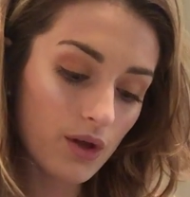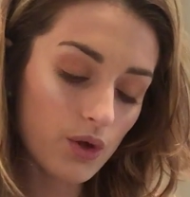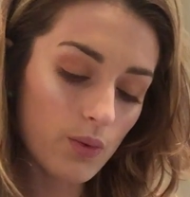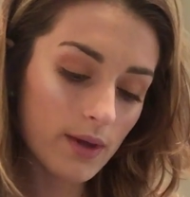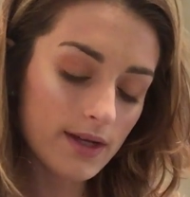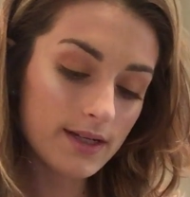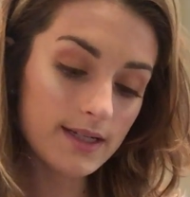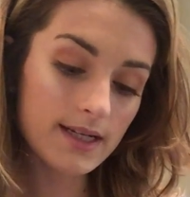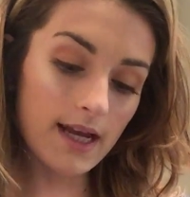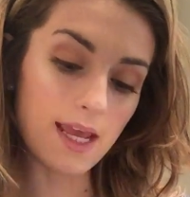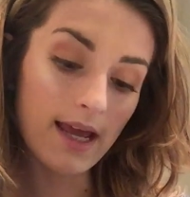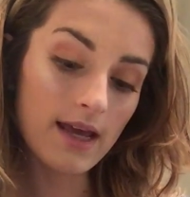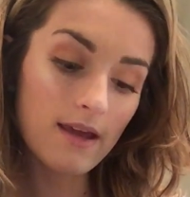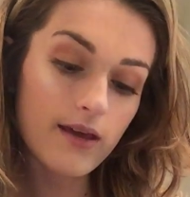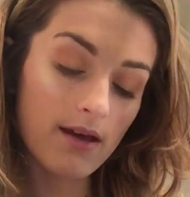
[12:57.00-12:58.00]
you can
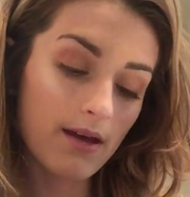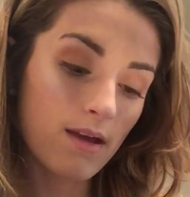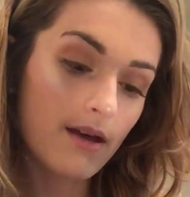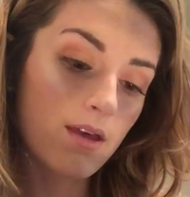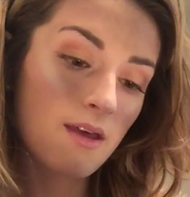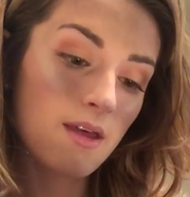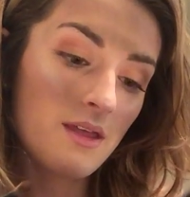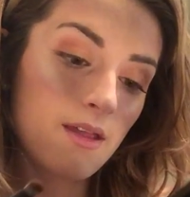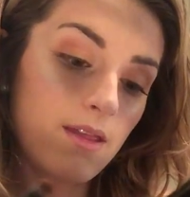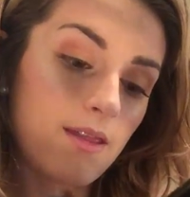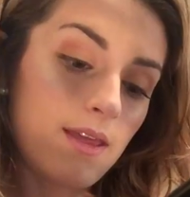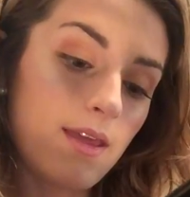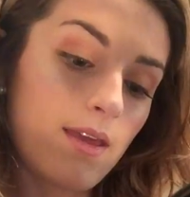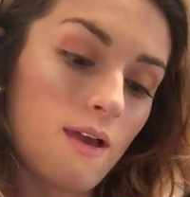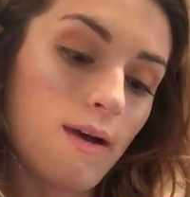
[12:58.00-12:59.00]
take
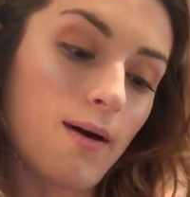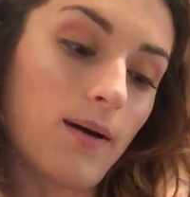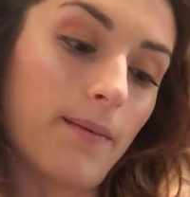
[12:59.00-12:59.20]
the